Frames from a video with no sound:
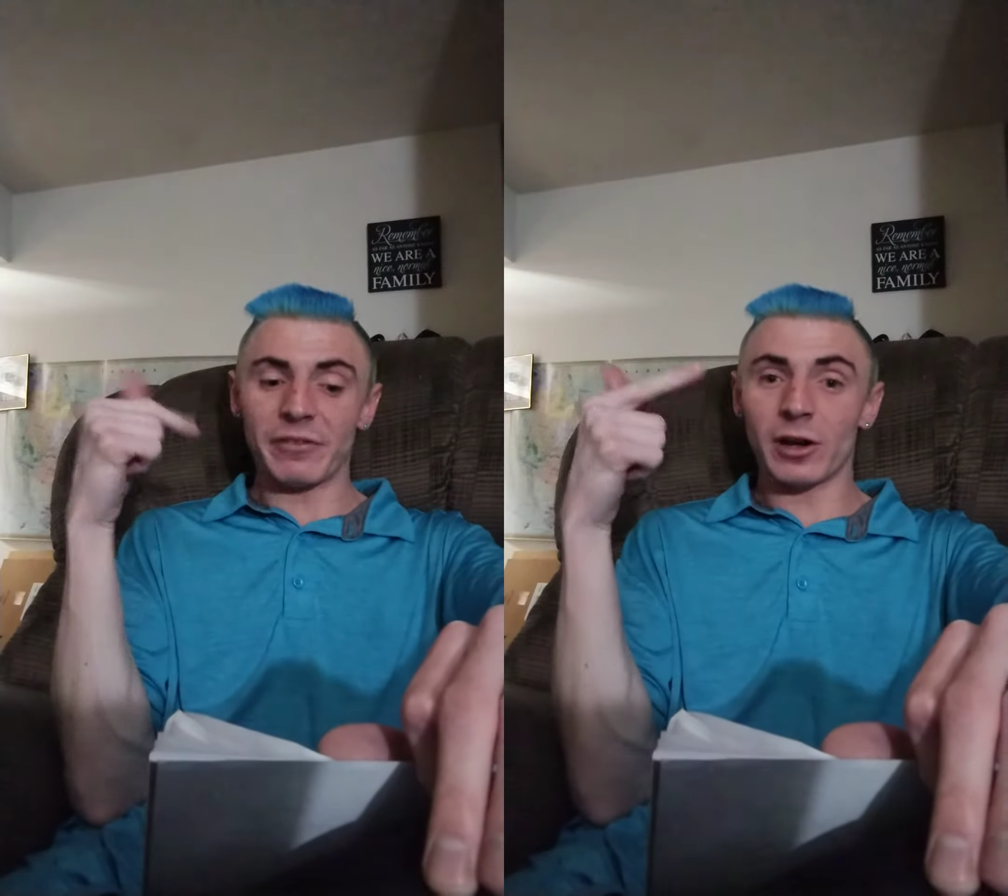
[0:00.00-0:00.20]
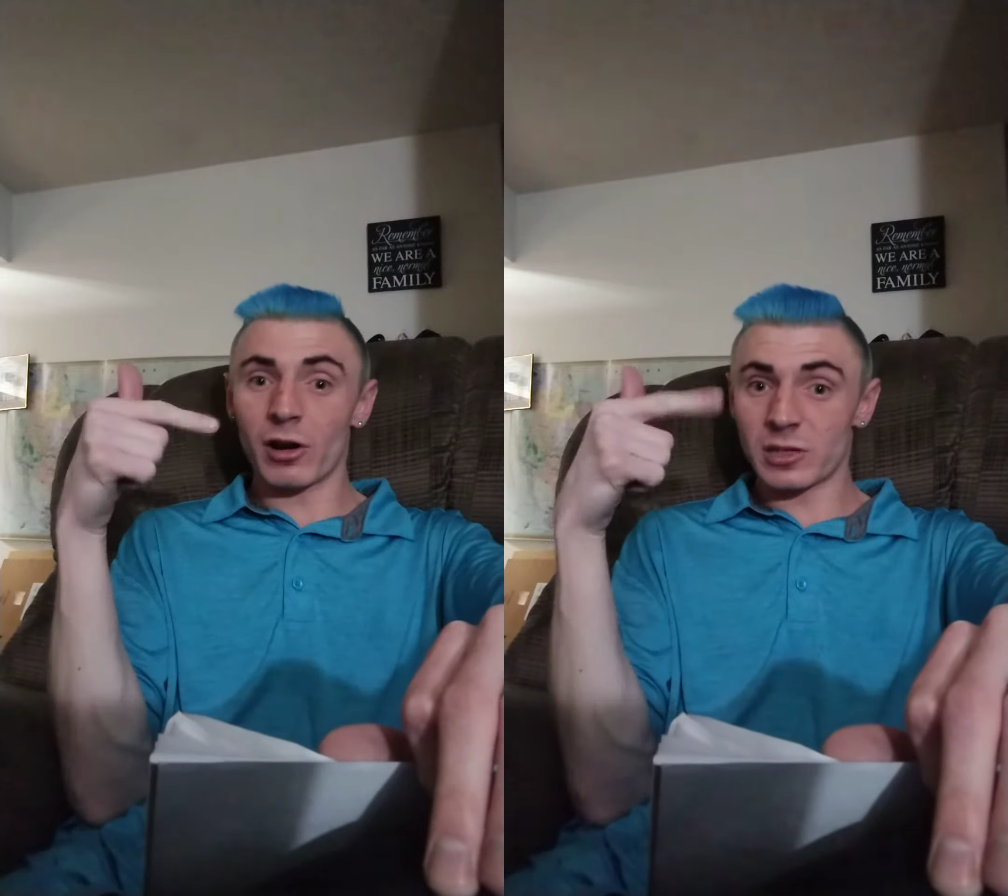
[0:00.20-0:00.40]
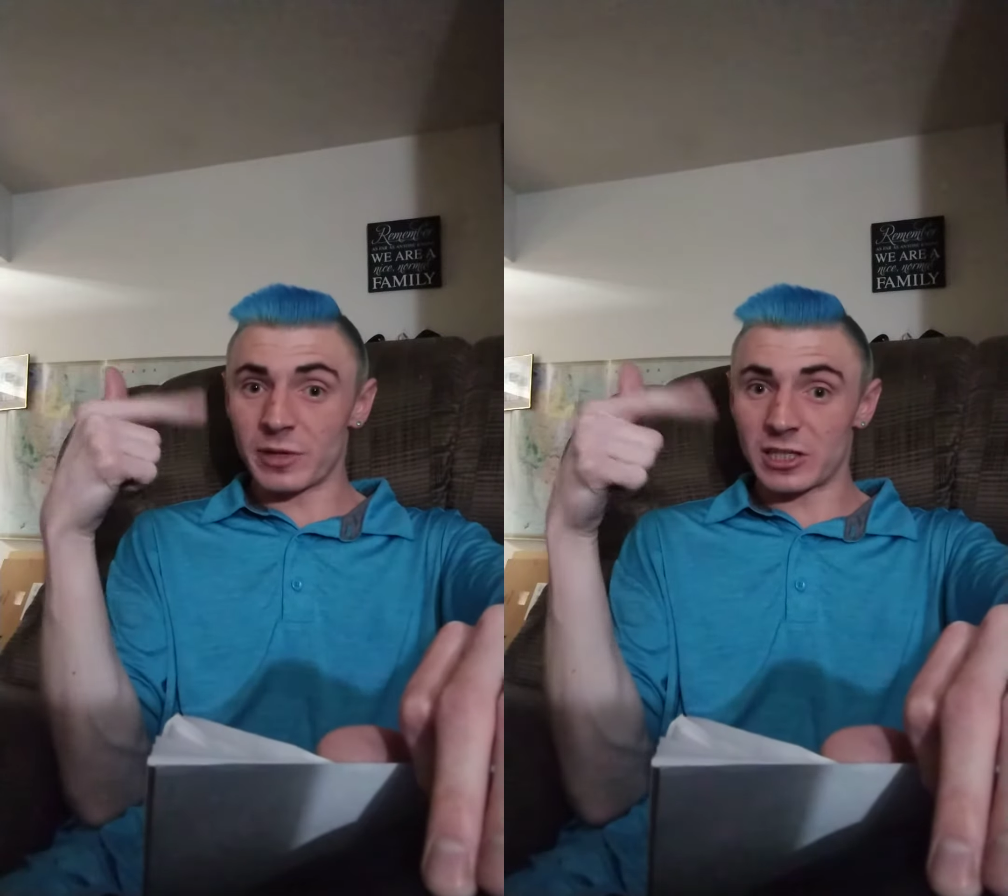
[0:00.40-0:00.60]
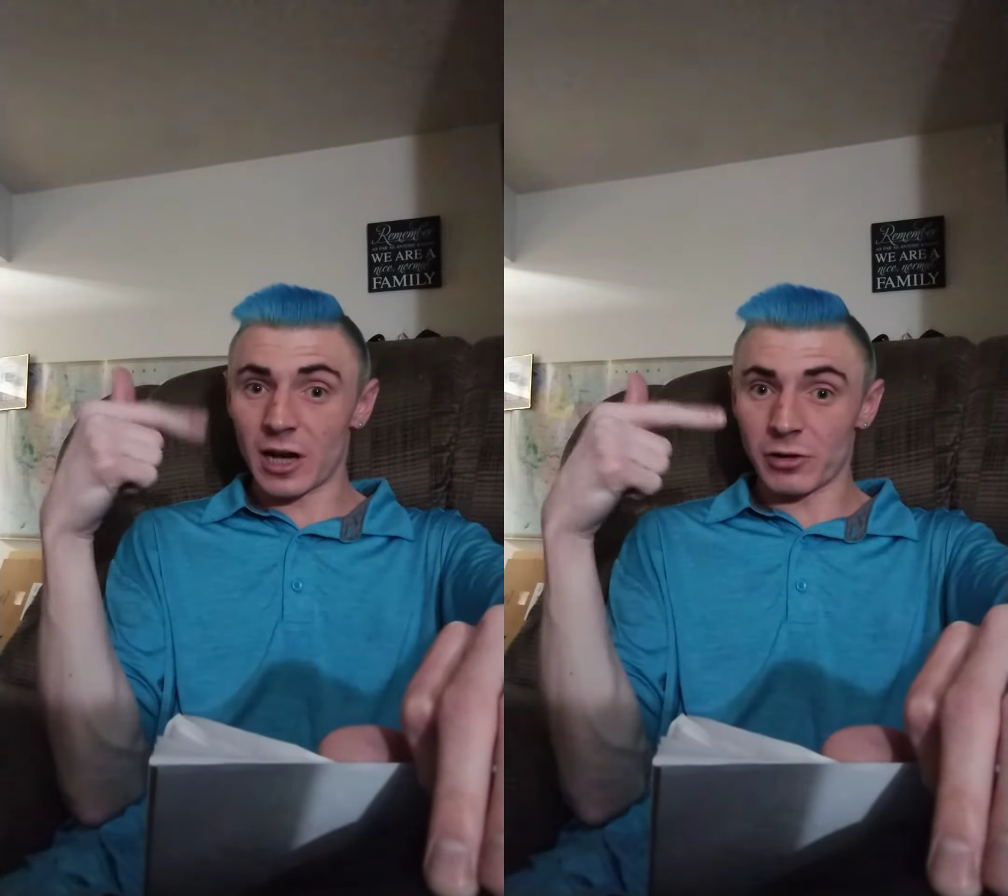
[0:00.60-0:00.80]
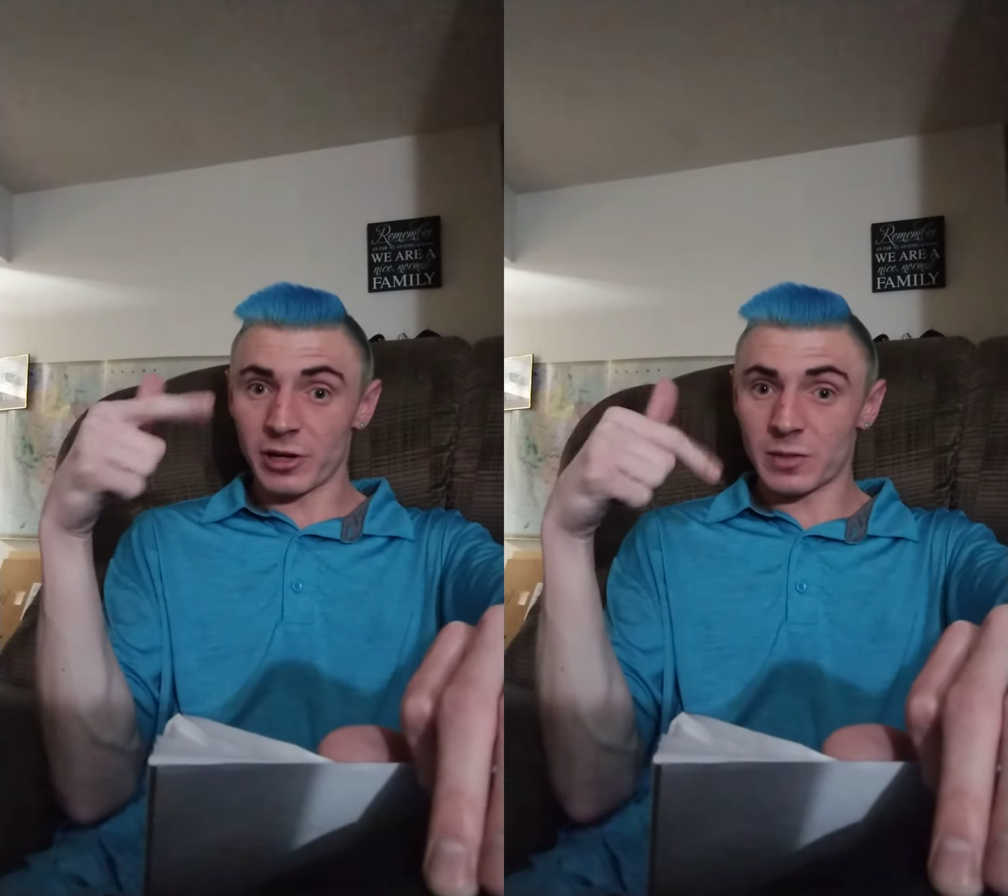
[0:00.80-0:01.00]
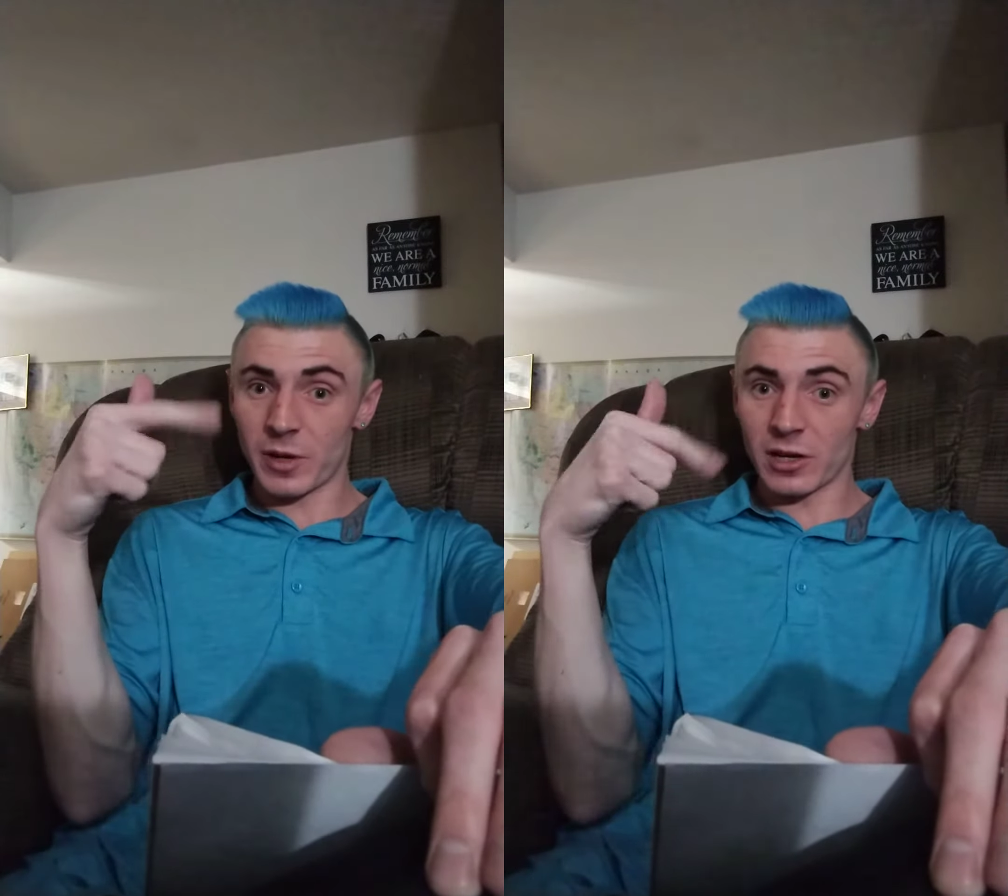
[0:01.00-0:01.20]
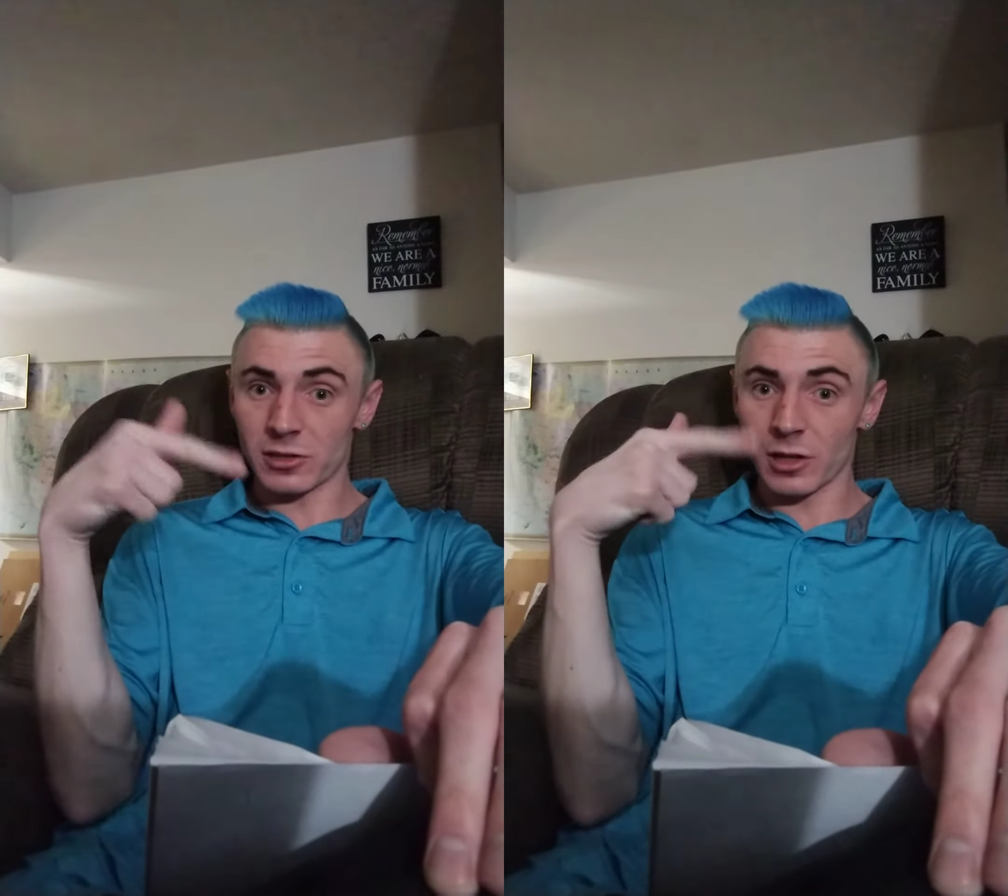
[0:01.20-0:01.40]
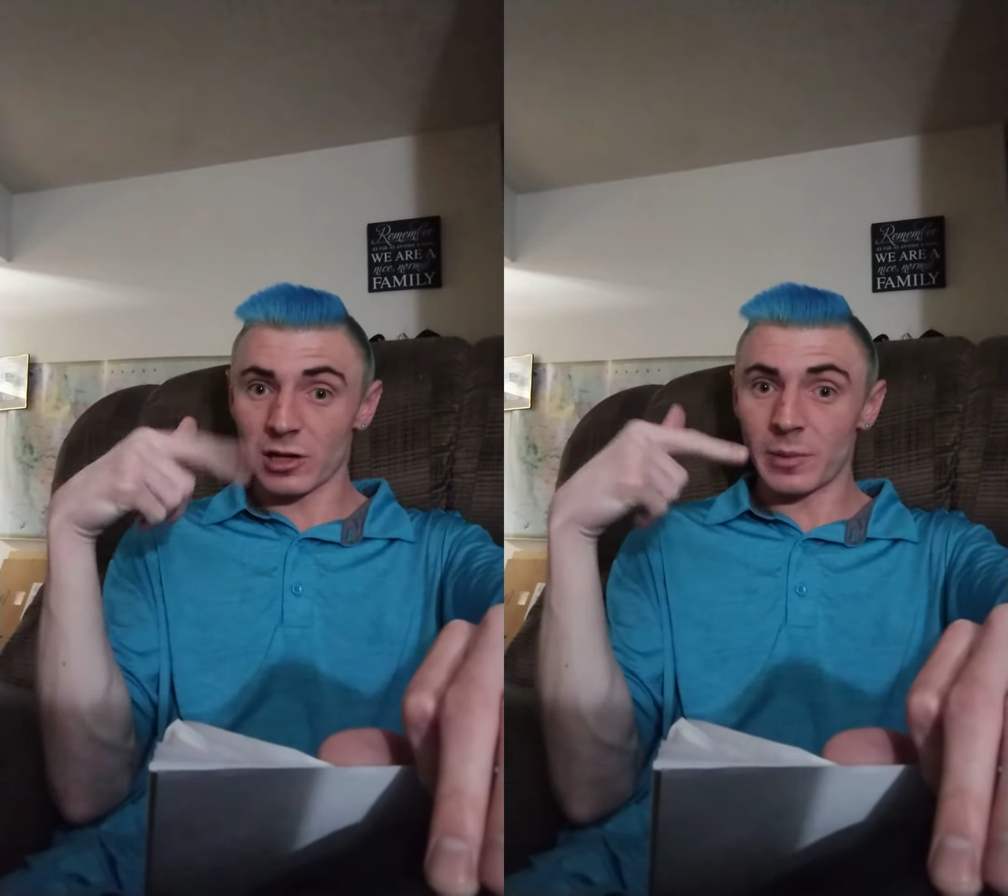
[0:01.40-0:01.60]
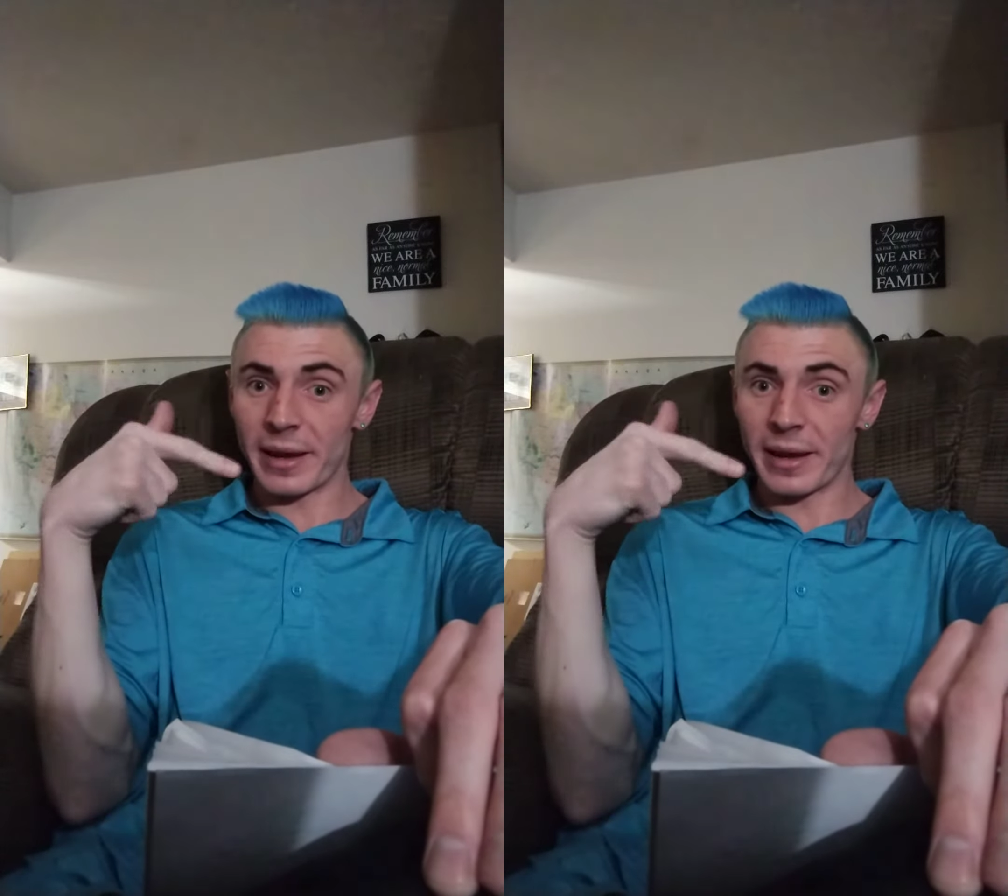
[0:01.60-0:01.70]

If you notice me stuttering, speaking slowly,